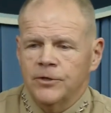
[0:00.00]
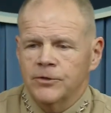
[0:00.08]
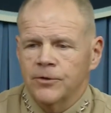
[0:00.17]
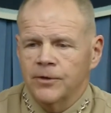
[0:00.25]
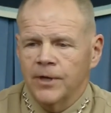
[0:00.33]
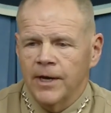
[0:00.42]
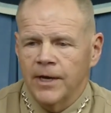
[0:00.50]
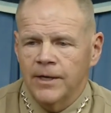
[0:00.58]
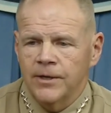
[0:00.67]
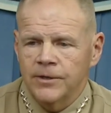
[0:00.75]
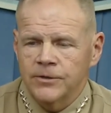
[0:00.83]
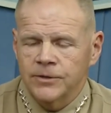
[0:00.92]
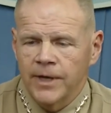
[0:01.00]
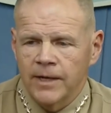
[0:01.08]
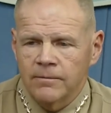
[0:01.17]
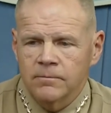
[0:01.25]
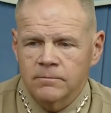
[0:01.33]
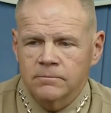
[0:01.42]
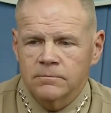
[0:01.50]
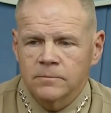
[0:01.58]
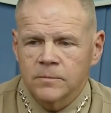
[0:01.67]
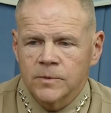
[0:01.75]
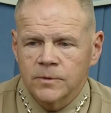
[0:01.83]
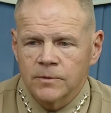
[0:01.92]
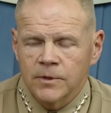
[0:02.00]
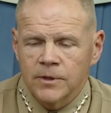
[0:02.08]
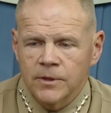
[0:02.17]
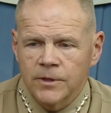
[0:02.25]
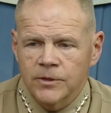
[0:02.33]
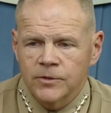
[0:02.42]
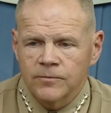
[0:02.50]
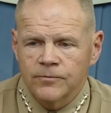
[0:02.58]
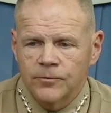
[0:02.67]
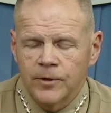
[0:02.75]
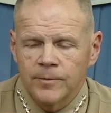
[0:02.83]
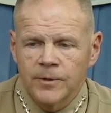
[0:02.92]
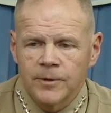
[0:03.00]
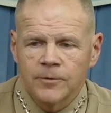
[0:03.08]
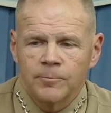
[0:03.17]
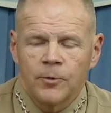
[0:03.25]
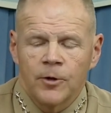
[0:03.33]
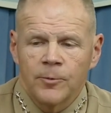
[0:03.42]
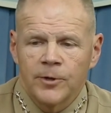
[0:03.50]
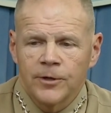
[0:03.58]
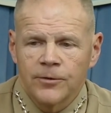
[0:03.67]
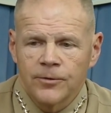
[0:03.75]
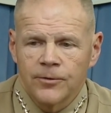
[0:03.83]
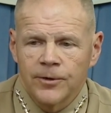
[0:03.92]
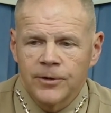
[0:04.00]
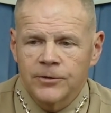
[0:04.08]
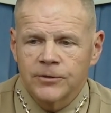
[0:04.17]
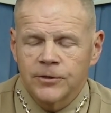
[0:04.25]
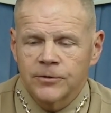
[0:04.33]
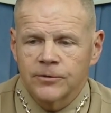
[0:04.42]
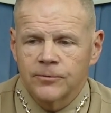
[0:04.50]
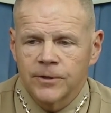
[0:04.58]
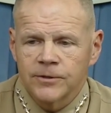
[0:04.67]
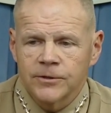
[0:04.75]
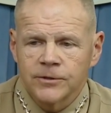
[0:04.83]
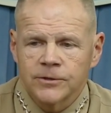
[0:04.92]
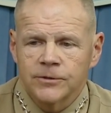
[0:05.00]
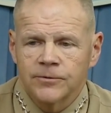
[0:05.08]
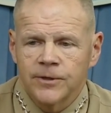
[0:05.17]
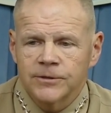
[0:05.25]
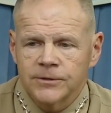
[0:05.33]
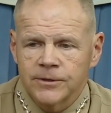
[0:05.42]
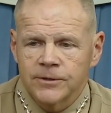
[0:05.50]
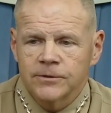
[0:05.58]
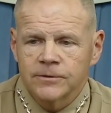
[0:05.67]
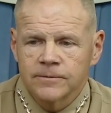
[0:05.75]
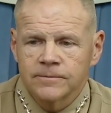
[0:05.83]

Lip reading: okay, and he's informed the appropriate authorities as to what the situation is.